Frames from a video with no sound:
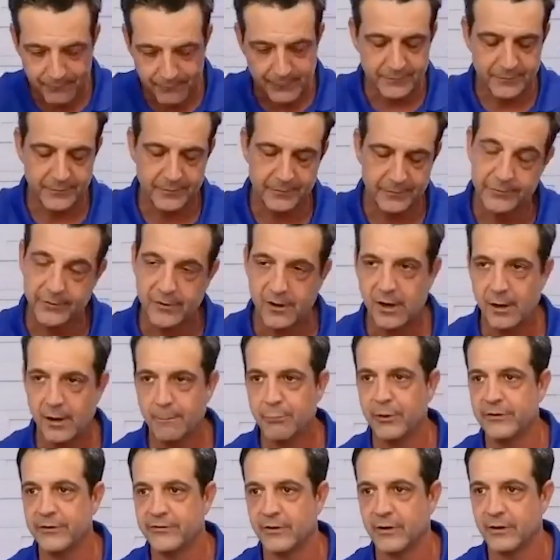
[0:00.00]
sorry I'm
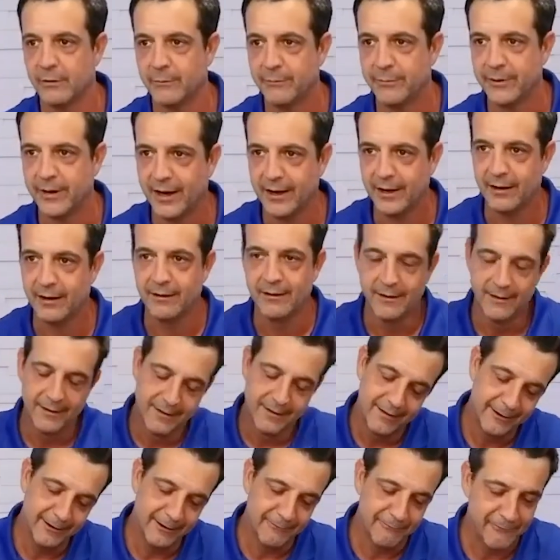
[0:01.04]
preaching a little bit. I got to
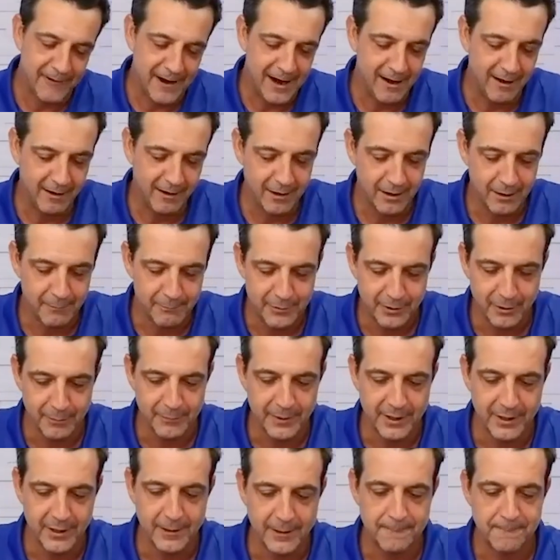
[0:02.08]
get fired up here,
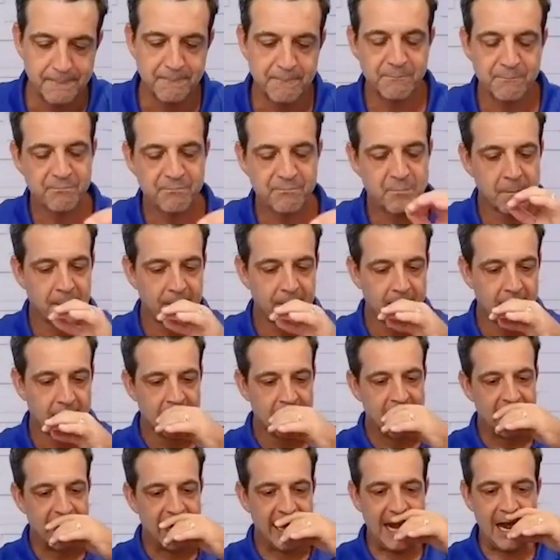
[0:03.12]
man.
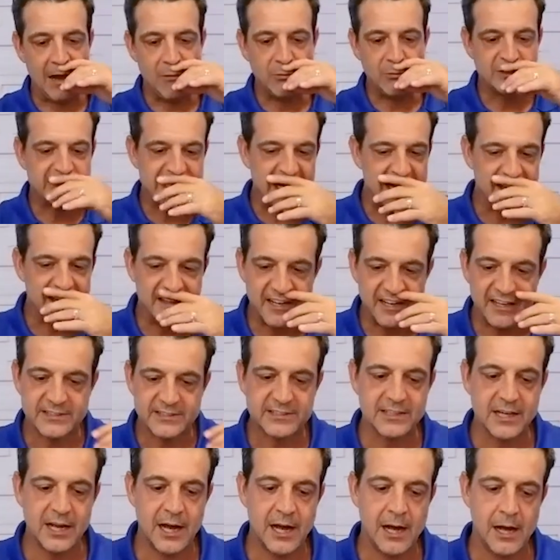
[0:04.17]
And I would say
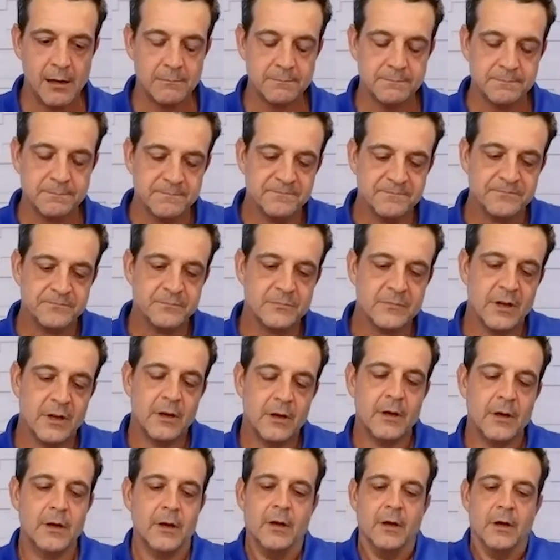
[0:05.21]
this um,
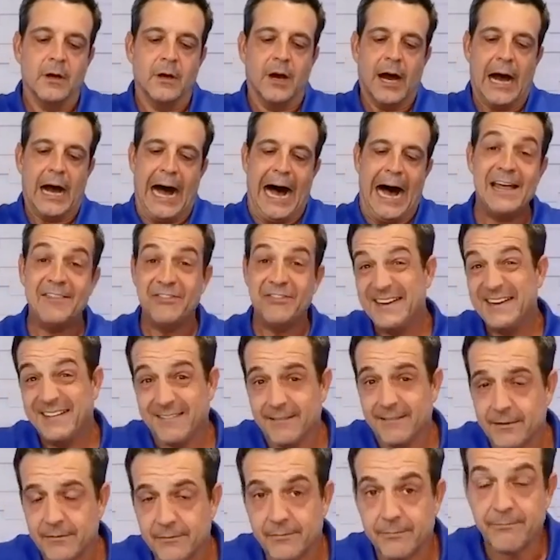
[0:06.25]
I think
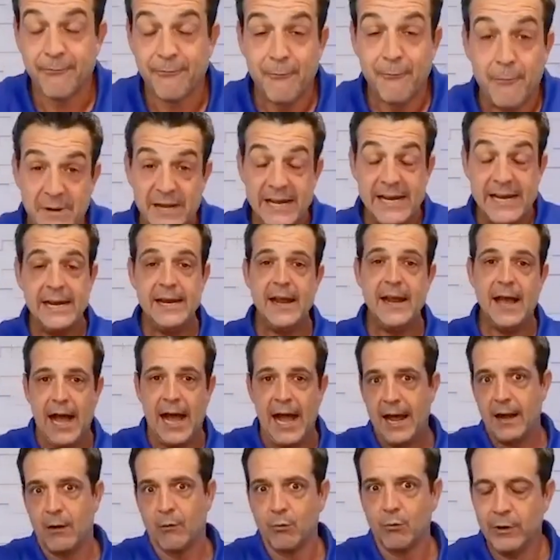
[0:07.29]
for me, I
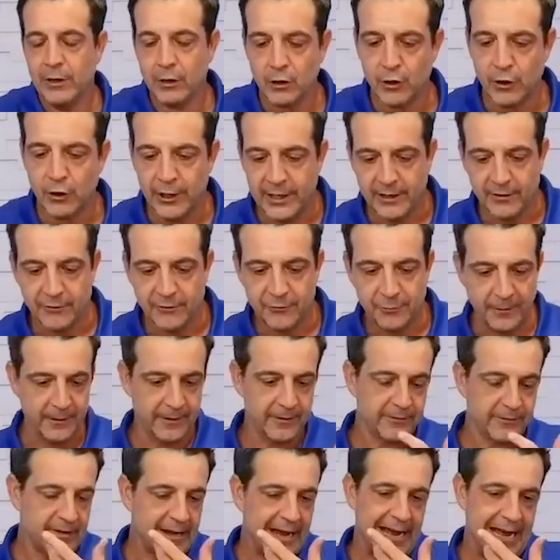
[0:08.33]
had a real learning
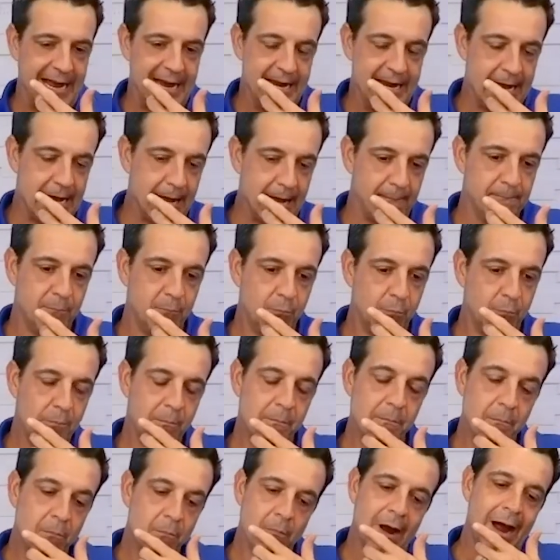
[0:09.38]
experience. I, uh,
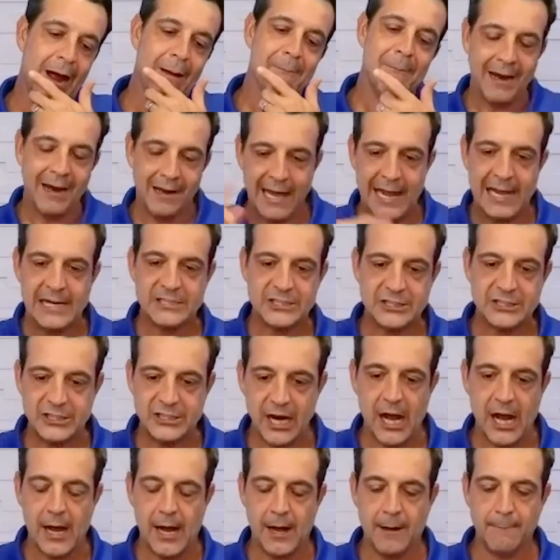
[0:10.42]
at my last
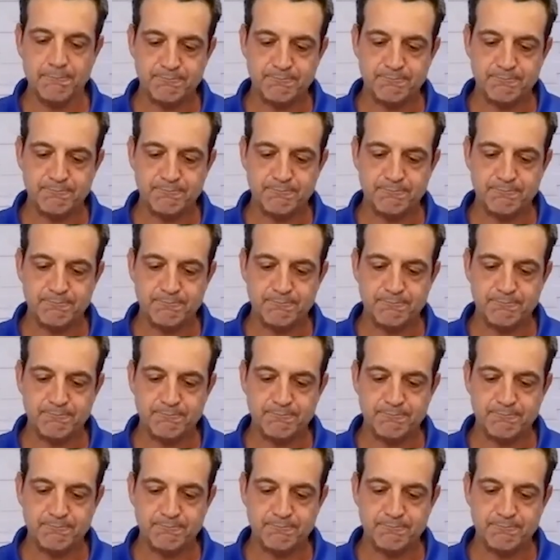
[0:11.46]
job,